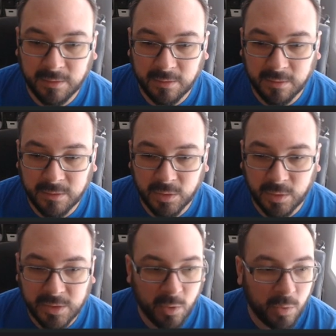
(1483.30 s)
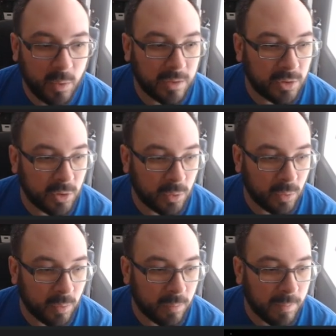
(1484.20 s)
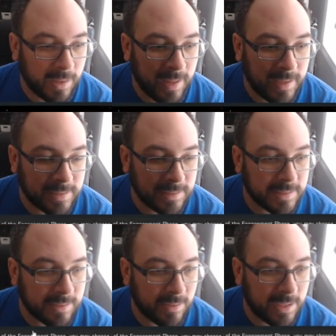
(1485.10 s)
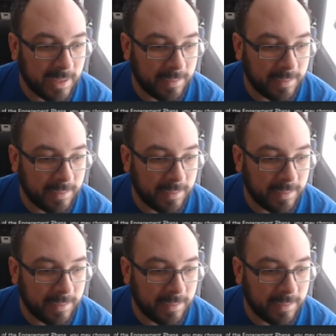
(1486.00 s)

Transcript: So let's go to my last list of the day.